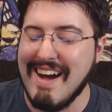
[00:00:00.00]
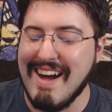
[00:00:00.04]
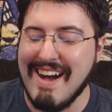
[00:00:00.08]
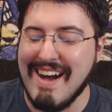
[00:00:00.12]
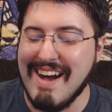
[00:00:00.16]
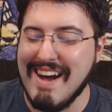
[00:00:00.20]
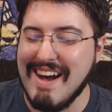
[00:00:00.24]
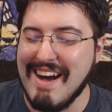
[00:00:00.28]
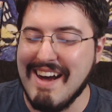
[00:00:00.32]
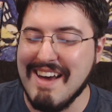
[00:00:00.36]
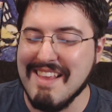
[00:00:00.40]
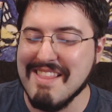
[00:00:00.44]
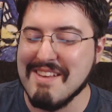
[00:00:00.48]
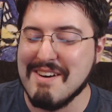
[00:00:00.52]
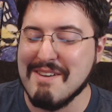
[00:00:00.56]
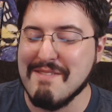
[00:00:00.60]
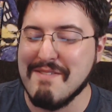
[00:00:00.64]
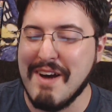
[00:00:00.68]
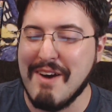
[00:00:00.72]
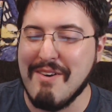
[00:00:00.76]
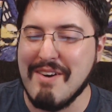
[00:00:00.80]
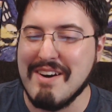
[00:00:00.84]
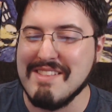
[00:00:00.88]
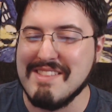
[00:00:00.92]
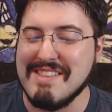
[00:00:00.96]
I love
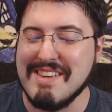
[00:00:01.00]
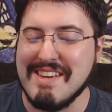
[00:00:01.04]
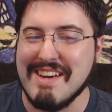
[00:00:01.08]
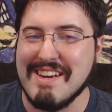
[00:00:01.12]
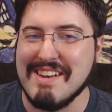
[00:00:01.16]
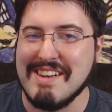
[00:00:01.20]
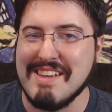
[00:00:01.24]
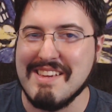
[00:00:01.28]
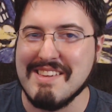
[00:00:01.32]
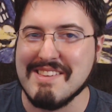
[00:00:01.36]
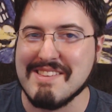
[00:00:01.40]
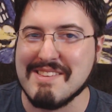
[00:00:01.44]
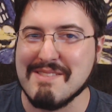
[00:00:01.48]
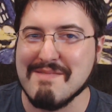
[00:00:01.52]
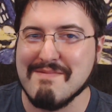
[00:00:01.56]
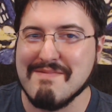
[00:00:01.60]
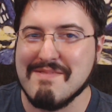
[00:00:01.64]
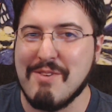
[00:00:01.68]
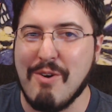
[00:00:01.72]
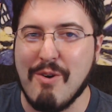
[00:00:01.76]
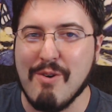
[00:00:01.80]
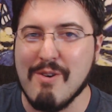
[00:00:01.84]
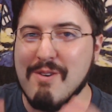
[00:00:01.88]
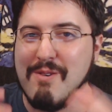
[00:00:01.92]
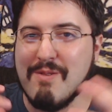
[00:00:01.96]
how at the end he's
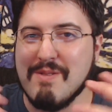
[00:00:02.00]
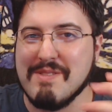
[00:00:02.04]
Goro